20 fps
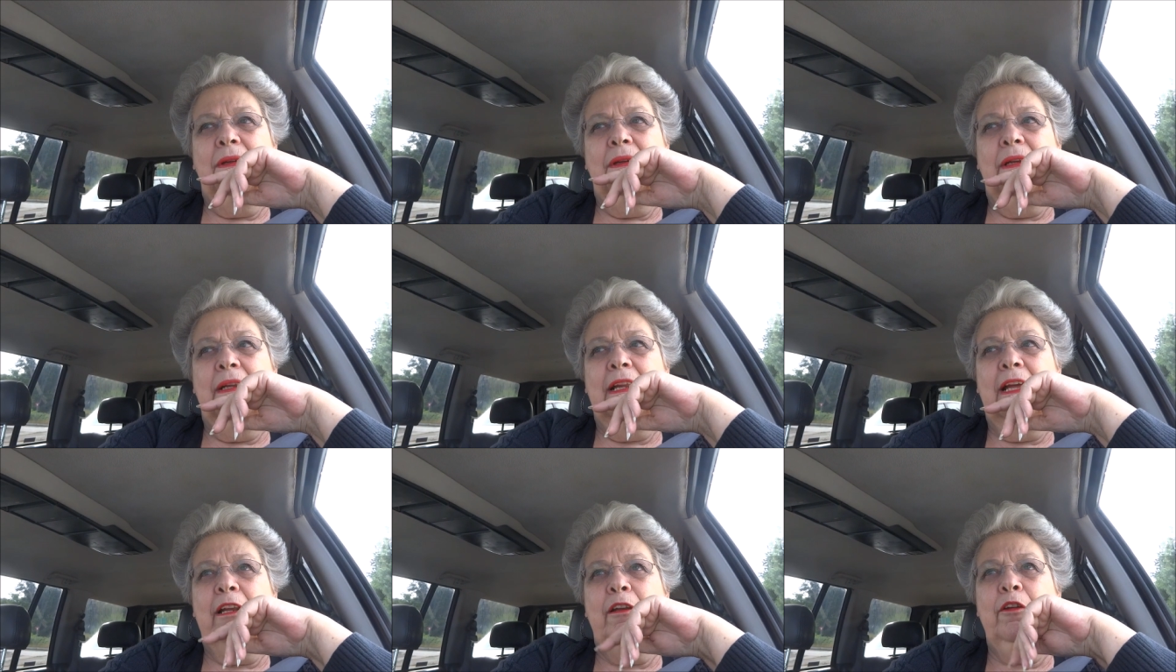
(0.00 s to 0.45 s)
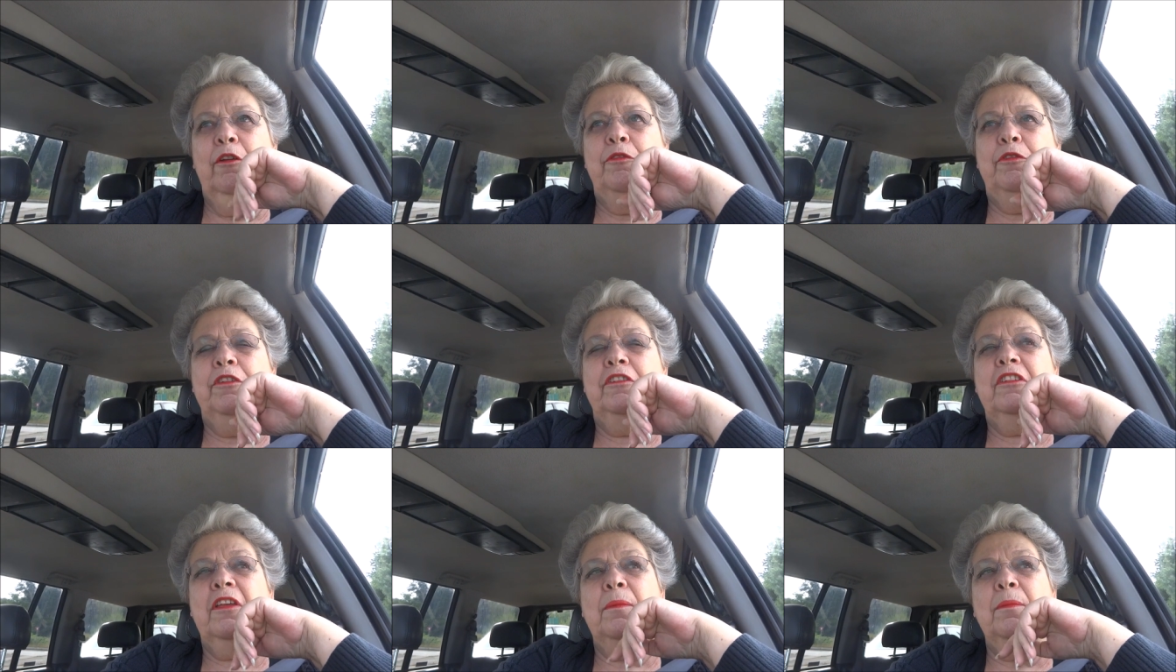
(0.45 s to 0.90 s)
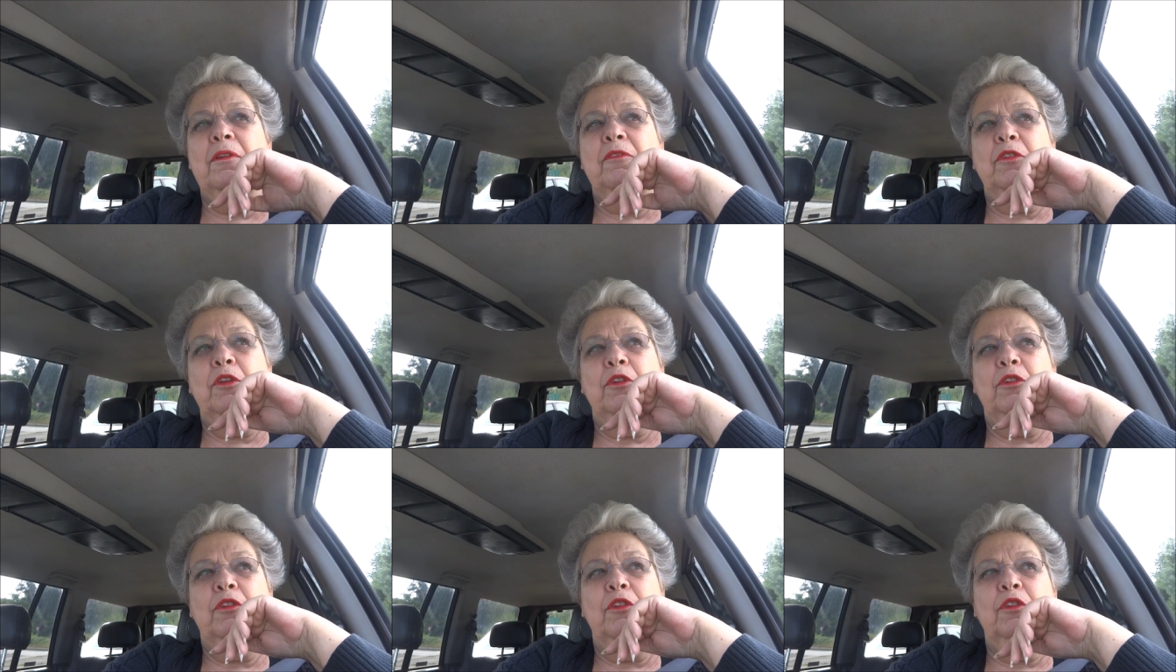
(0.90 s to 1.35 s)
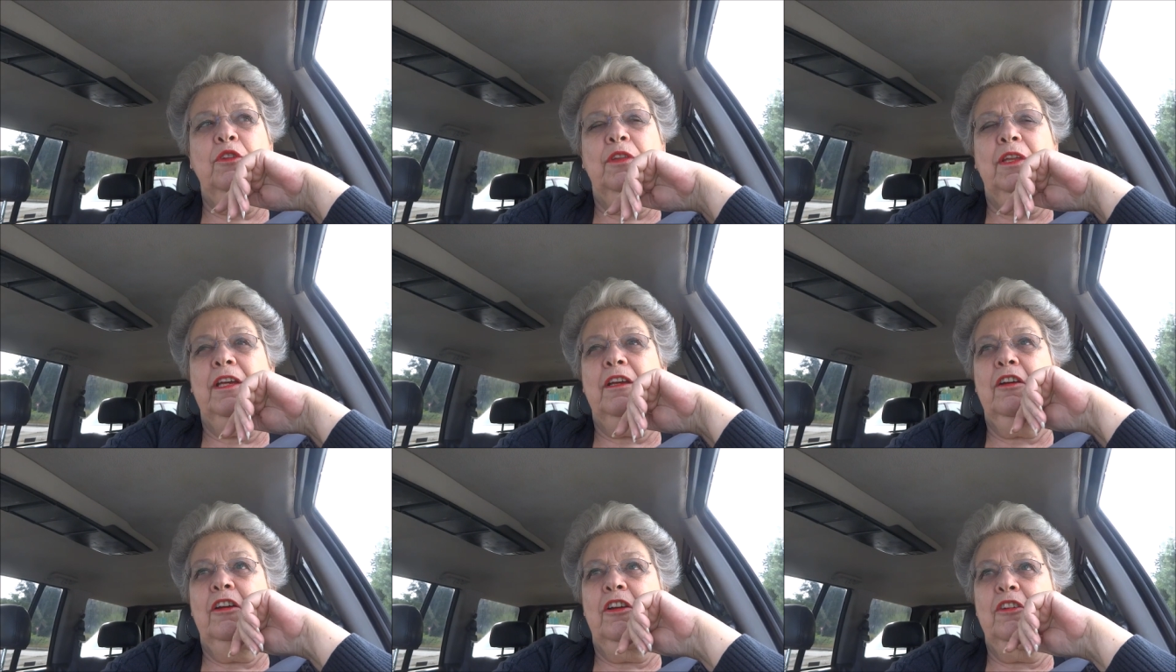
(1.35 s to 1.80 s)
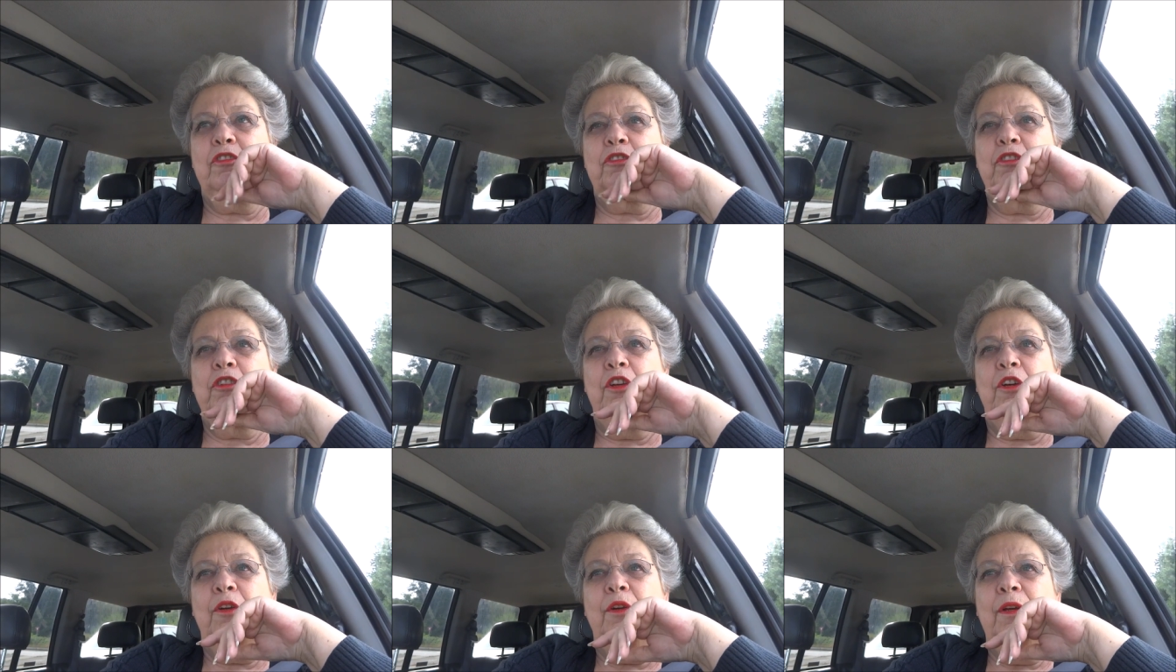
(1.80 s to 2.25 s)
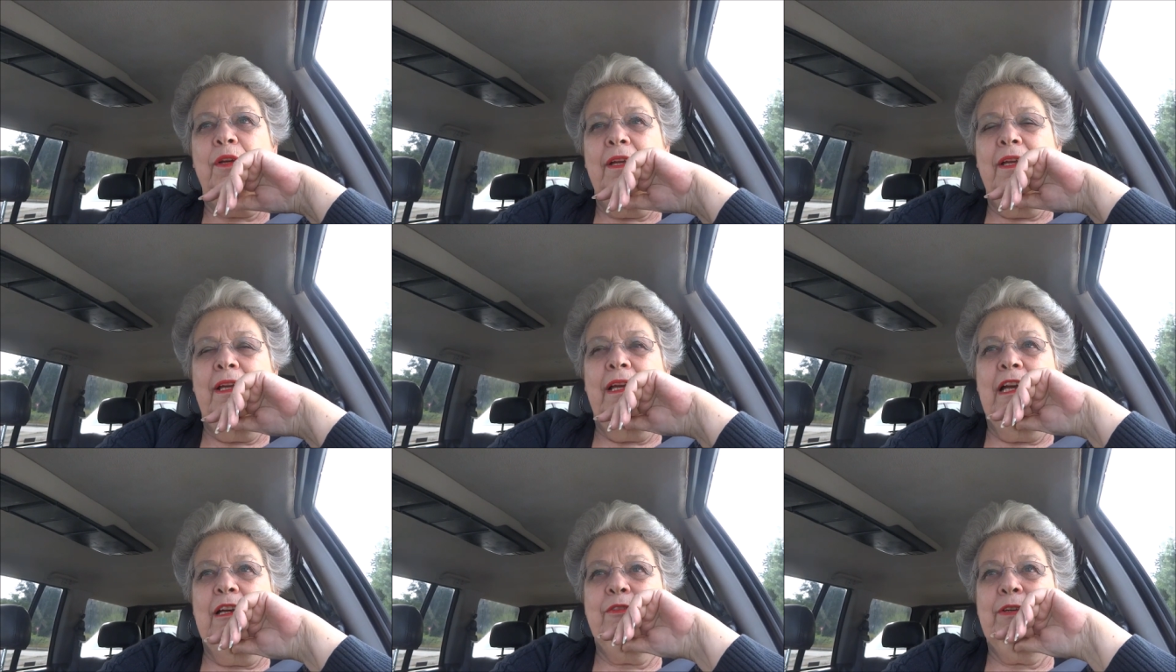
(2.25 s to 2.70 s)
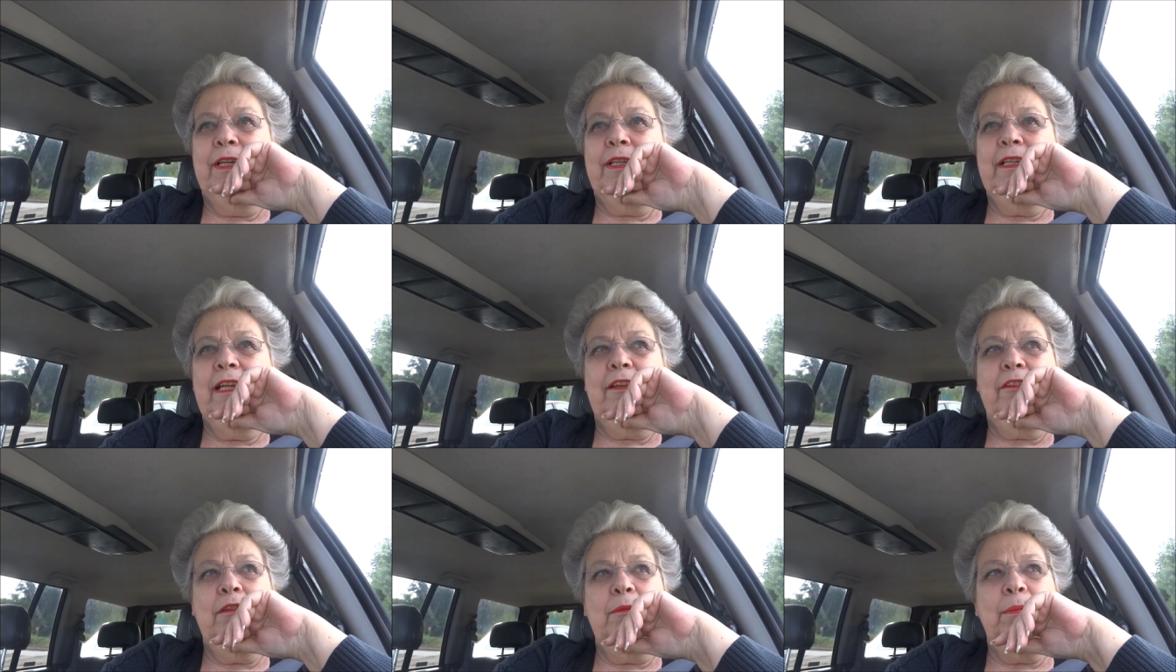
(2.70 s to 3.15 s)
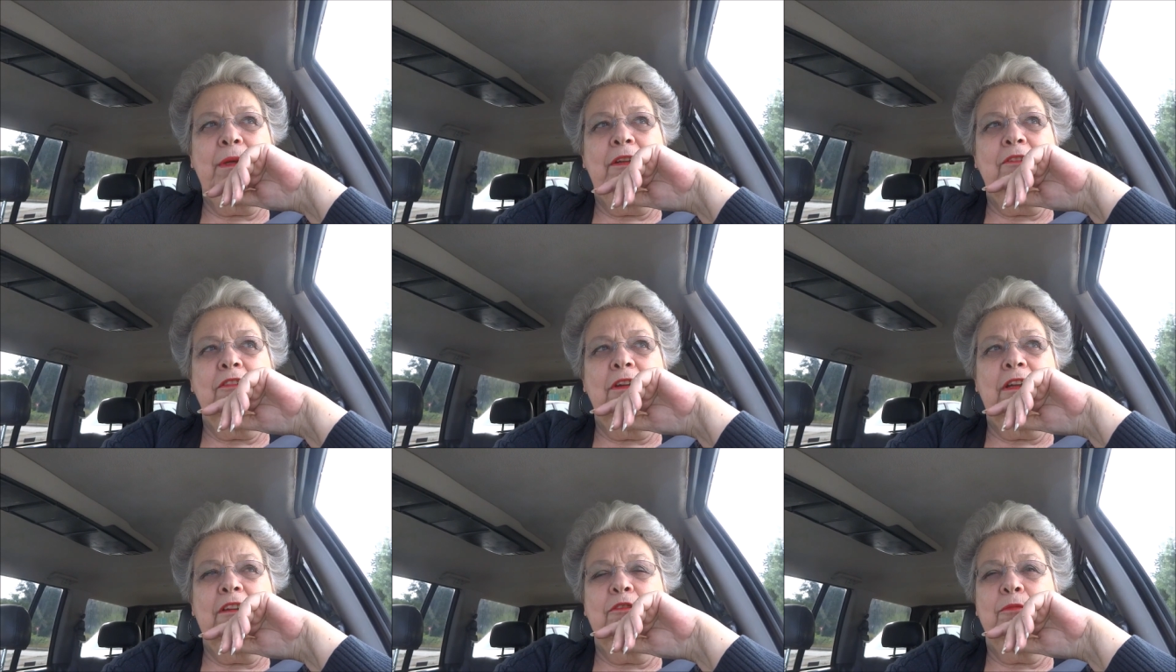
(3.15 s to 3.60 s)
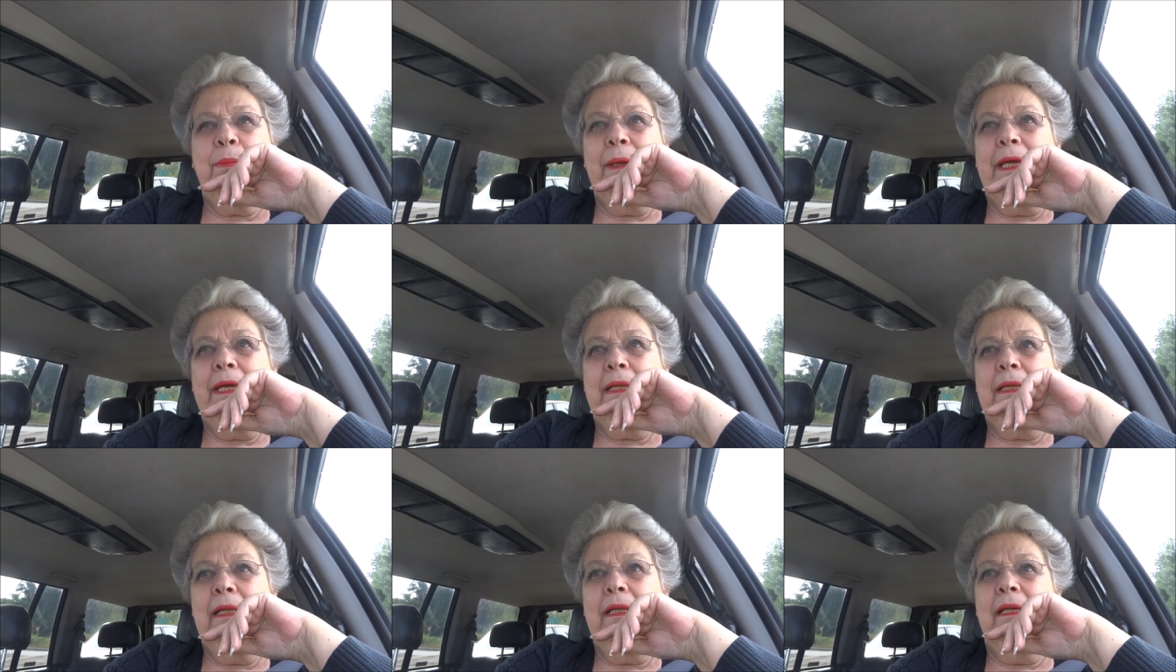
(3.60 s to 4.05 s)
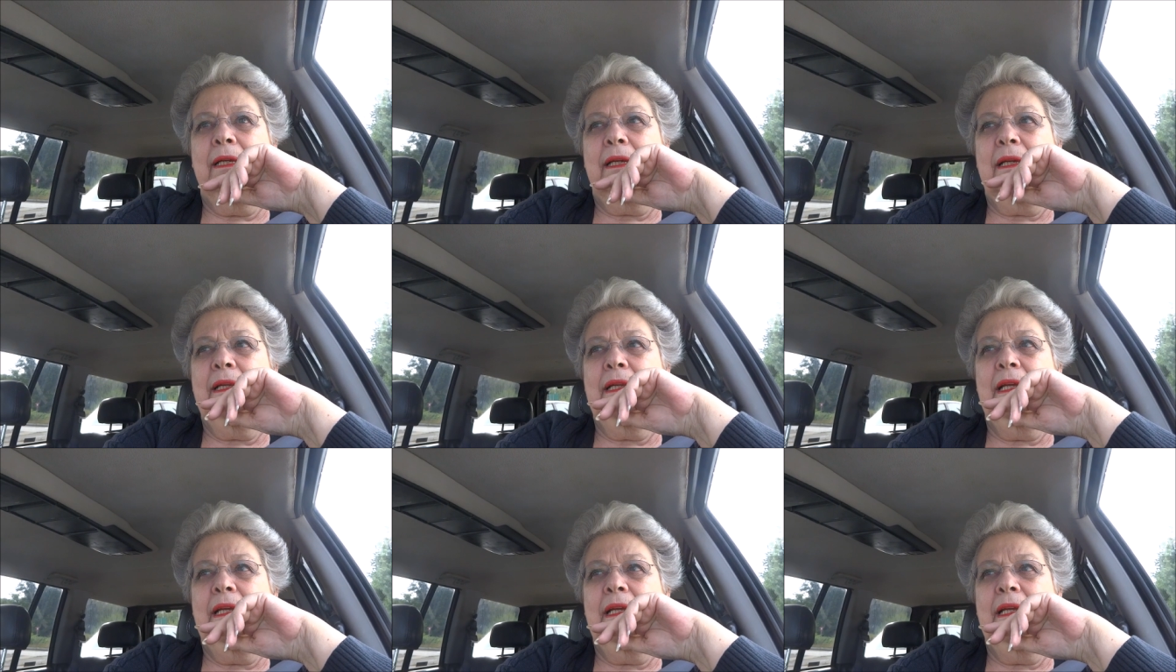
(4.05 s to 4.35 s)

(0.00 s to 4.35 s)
And I know for some of you, you think, gosh, you know, I've had nothing but a run of bad luck.